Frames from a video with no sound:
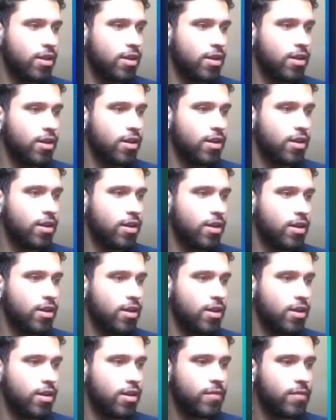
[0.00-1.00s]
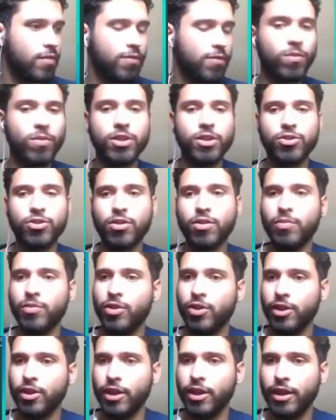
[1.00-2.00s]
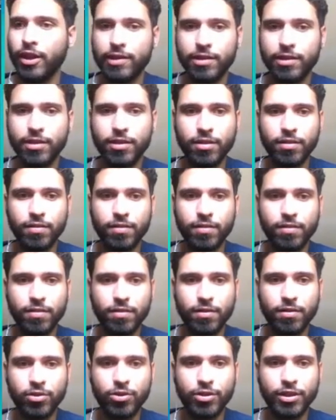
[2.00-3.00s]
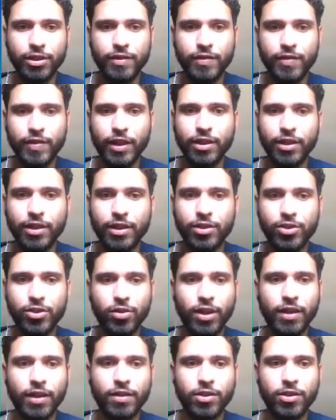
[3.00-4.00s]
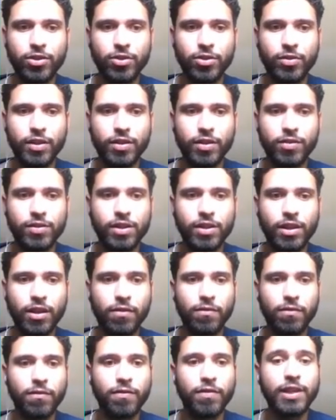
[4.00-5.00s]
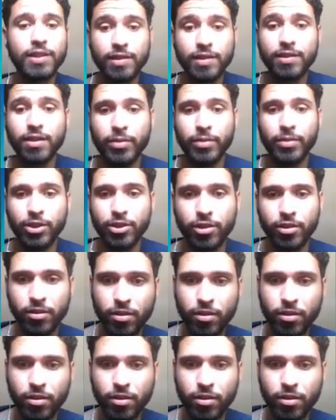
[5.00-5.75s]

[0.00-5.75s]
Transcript: if you want to communicate to your designers or either do it yourself. This is an image.